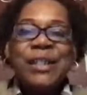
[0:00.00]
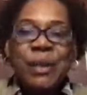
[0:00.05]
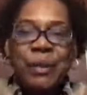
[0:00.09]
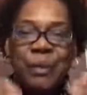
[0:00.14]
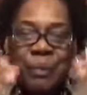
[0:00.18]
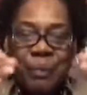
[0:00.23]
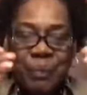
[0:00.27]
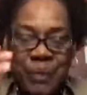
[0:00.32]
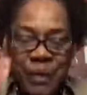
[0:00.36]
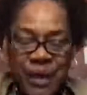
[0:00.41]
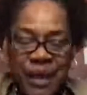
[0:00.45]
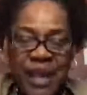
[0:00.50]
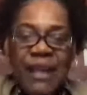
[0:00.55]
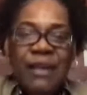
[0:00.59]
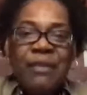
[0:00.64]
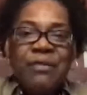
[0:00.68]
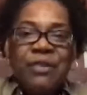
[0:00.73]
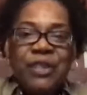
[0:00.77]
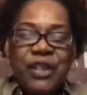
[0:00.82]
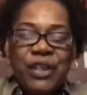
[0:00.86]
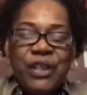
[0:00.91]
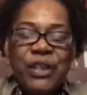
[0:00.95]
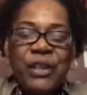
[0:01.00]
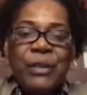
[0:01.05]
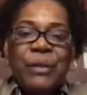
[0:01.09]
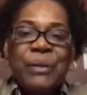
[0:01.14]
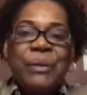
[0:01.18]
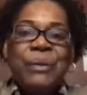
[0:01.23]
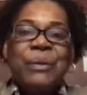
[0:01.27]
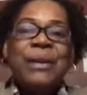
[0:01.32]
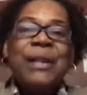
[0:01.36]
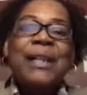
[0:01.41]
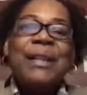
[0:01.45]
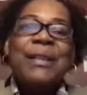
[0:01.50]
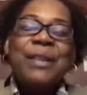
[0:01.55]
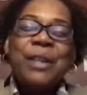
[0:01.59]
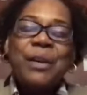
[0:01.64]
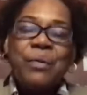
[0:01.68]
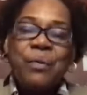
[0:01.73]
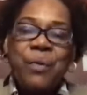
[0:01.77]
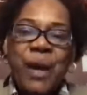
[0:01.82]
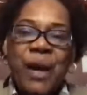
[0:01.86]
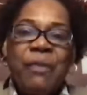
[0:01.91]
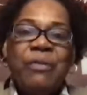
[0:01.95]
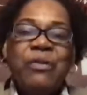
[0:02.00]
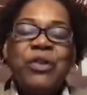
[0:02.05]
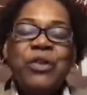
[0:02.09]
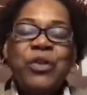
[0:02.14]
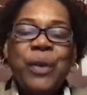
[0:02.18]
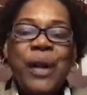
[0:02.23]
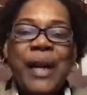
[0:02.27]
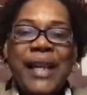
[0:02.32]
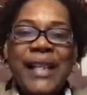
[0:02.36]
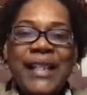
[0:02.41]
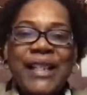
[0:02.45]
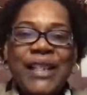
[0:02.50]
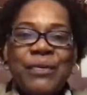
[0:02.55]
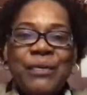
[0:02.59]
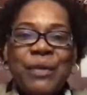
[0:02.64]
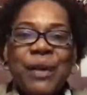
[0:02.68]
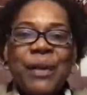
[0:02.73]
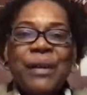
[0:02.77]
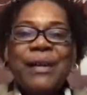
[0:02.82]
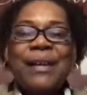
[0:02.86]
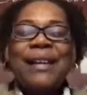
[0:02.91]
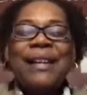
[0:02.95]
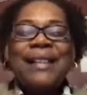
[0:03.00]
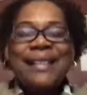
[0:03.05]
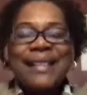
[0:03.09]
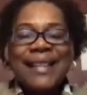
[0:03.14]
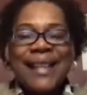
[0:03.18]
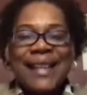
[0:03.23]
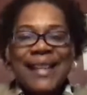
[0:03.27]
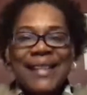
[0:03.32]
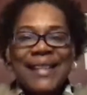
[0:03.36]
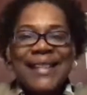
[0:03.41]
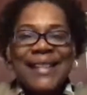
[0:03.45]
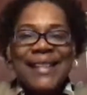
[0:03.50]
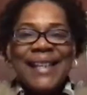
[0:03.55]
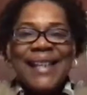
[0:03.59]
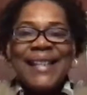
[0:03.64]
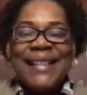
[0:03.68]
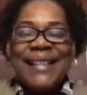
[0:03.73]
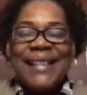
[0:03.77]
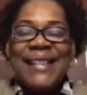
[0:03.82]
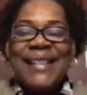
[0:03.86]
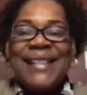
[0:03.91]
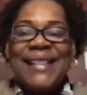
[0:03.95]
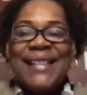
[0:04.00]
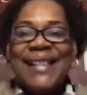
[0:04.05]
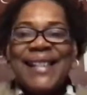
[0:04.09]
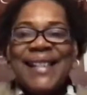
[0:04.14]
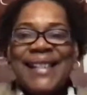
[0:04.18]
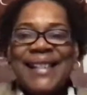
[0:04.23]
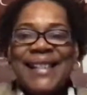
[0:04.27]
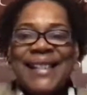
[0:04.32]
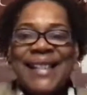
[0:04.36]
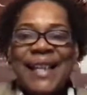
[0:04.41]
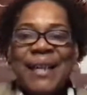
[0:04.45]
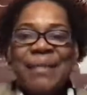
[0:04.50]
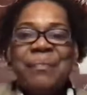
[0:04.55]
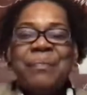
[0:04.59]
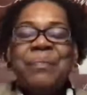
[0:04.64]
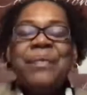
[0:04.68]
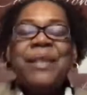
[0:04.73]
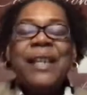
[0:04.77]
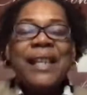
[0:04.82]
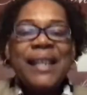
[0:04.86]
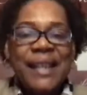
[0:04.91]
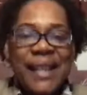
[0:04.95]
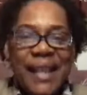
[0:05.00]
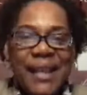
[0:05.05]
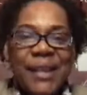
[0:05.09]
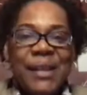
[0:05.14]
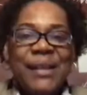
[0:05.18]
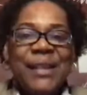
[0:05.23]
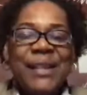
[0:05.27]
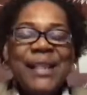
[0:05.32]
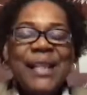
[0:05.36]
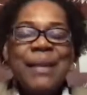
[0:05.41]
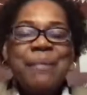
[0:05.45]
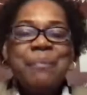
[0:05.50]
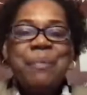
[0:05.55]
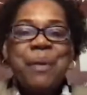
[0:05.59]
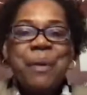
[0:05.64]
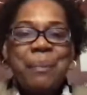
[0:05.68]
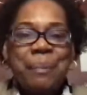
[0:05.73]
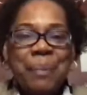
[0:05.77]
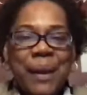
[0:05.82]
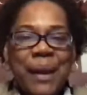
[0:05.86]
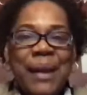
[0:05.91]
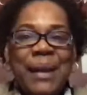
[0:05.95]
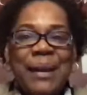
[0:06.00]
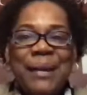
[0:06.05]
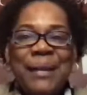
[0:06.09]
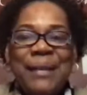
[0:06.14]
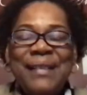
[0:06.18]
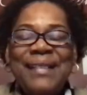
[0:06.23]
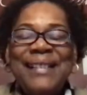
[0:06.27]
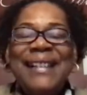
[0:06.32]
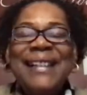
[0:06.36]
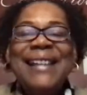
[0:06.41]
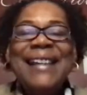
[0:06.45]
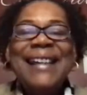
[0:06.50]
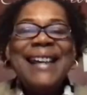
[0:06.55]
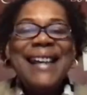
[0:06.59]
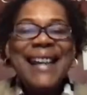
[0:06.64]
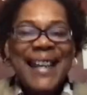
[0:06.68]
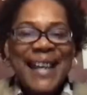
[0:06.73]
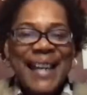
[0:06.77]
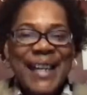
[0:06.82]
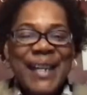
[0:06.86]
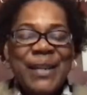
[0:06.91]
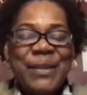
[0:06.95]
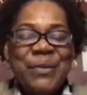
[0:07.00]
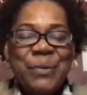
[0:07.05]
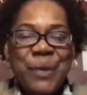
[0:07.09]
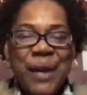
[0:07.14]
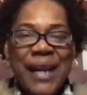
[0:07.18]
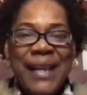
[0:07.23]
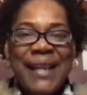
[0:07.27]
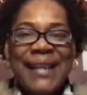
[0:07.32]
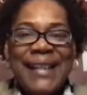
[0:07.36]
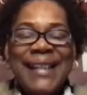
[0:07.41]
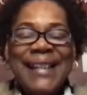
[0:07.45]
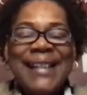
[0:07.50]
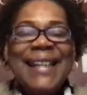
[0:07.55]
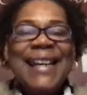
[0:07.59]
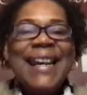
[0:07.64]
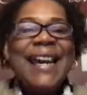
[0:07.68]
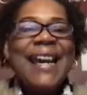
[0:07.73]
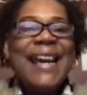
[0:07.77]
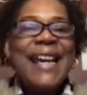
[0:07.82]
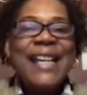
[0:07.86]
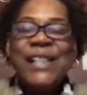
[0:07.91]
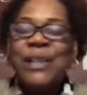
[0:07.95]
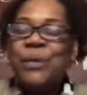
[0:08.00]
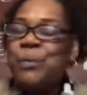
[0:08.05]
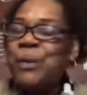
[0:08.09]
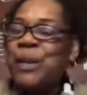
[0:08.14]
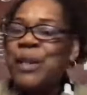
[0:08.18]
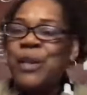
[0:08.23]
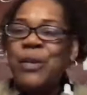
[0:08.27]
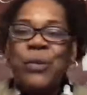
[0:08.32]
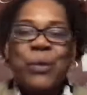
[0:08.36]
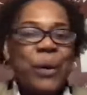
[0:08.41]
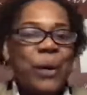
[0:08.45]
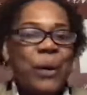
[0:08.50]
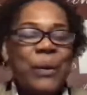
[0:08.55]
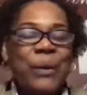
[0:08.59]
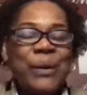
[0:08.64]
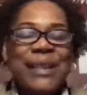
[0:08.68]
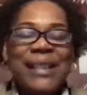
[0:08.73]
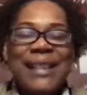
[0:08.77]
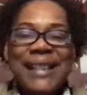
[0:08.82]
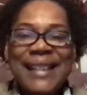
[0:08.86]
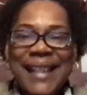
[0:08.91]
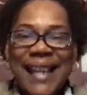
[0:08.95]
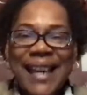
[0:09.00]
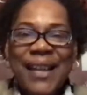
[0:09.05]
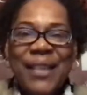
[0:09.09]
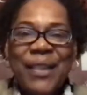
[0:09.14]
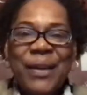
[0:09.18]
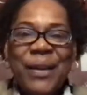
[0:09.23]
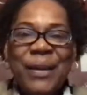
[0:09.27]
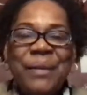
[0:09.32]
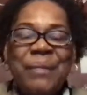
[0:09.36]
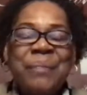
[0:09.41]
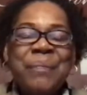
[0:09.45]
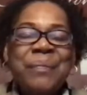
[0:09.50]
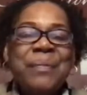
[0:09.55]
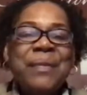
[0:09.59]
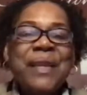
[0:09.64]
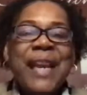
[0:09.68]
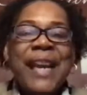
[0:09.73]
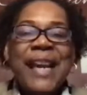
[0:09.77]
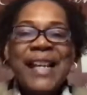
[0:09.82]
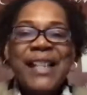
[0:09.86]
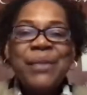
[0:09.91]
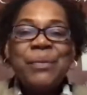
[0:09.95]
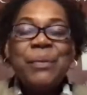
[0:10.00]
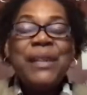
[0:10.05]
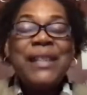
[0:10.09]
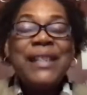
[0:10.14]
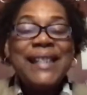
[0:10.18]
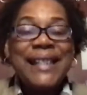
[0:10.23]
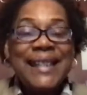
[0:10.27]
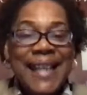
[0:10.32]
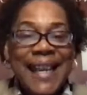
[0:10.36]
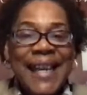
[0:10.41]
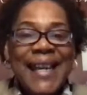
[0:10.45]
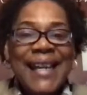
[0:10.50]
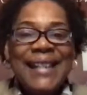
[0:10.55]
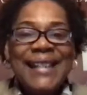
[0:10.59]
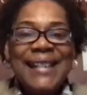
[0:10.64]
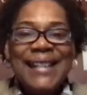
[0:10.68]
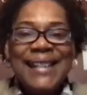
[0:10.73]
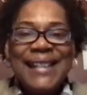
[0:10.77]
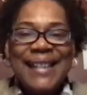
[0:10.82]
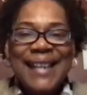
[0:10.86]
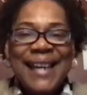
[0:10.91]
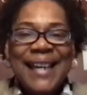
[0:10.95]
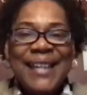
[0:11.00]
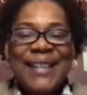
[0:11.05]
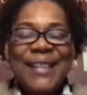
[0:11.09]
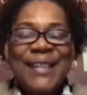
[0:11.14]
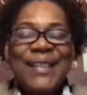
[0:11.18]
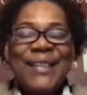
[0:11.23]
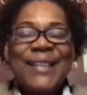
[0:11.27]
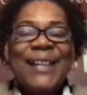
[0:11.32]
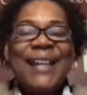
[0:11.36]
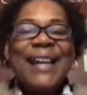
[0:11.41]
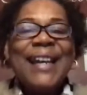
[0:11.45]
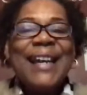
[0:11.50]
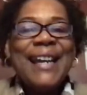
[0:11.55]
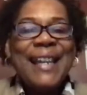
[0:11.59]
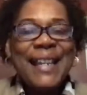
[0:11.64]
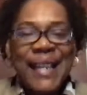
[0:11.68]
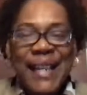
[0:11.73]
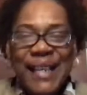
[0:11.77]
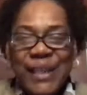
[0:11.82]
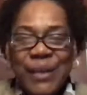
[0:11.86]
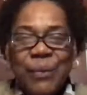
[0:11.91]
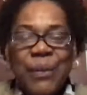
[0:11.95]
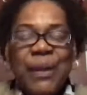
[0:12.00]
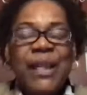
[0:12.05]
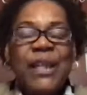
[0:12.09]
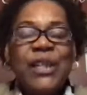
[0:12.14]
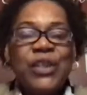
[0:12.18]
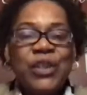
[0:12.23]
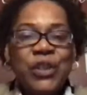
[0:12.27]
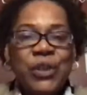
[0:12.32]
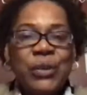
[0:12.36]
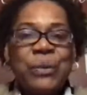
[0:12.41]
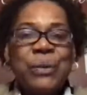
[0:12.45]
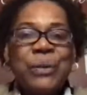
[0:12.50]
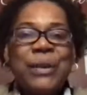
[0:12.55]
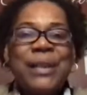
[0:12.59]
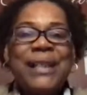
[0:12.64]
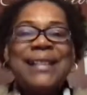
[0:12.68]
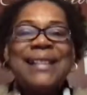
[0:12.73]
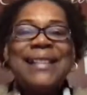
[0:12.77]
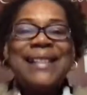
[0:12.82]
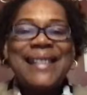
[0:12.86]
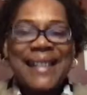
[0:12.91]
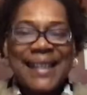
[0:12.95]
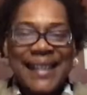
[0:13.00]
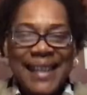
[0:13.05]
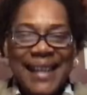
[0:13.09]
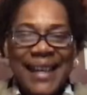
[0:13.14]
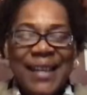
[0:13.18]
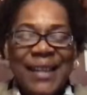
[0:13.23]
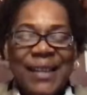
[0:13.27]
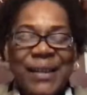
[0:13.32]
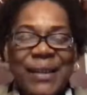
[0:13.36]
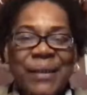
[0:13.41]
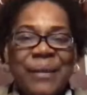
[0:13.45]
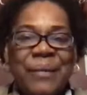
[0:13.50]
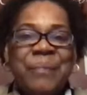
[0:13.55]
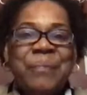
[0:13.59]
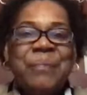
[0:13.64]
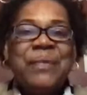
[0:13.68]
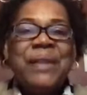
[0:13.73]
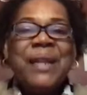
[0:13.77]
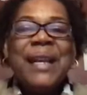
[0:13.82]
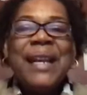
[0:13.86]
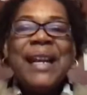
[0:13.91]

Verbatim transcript: to give to you the wealth transfer that is in this season. Let us get prepared and ready as we grow together, as we stand together, and as we endure together.